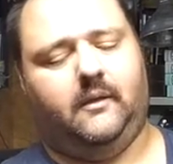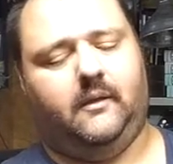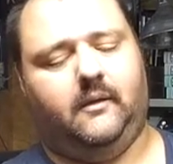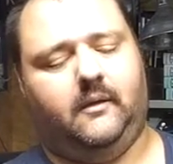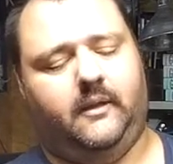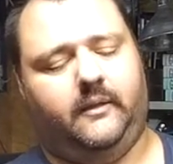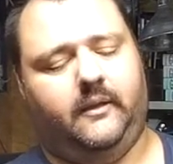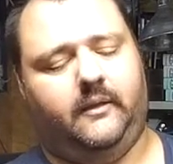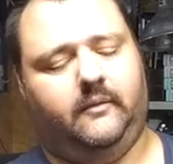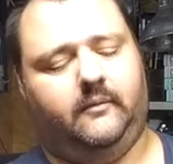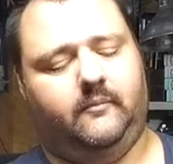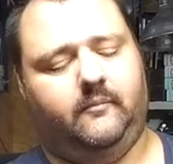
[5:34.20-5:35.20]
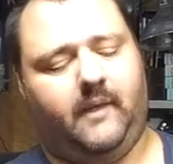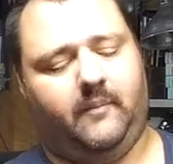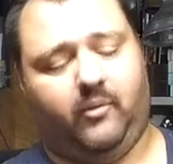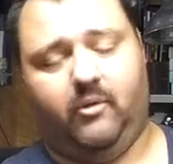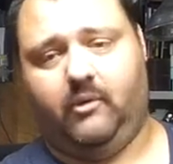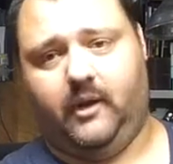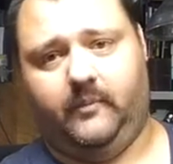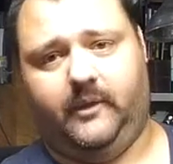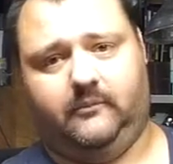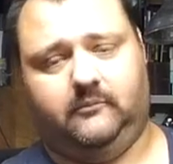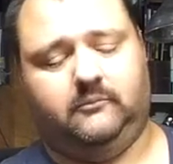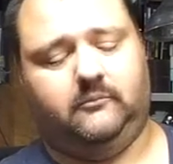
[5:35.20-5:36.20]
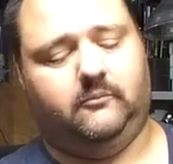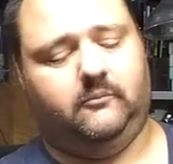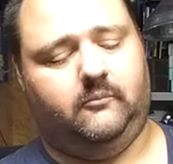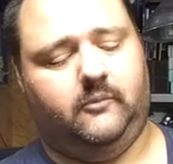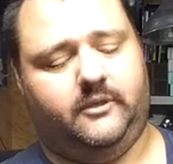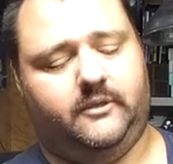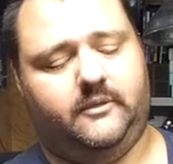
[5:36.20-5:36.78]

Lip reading: and then my programming, which